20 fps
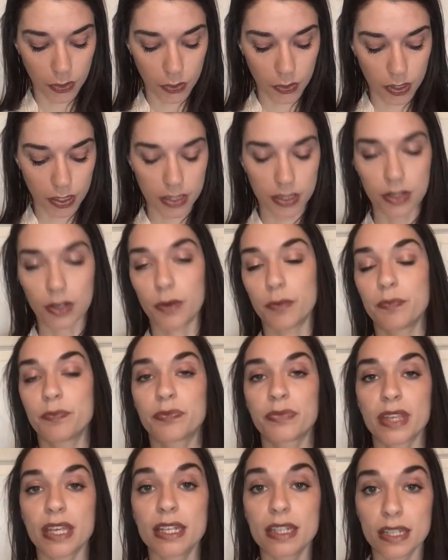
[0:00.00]
So
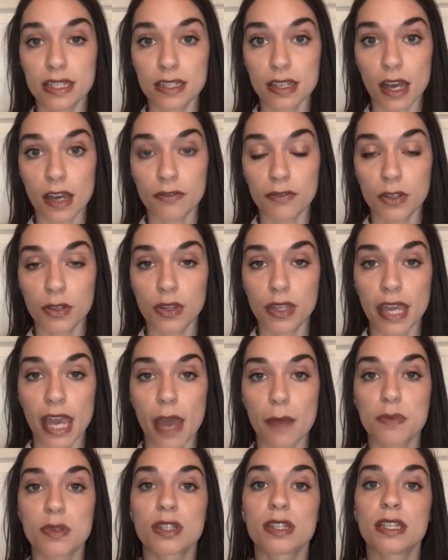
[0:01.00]
in Design View, the
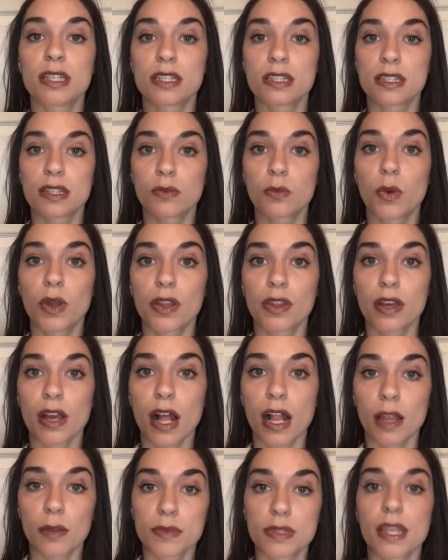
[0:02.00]
caption is one of the
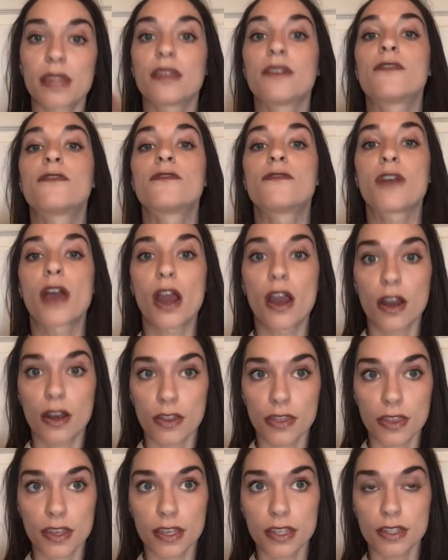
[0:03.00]
columns on the
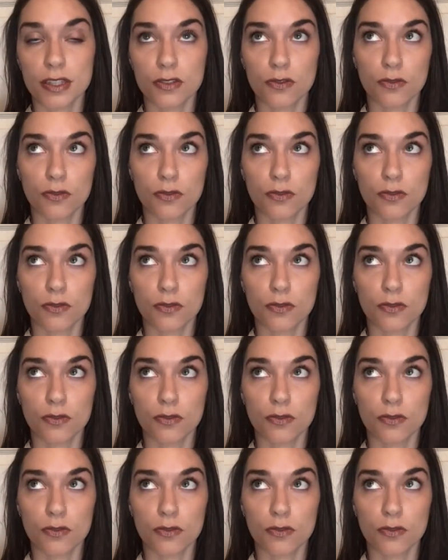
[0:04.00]
farthest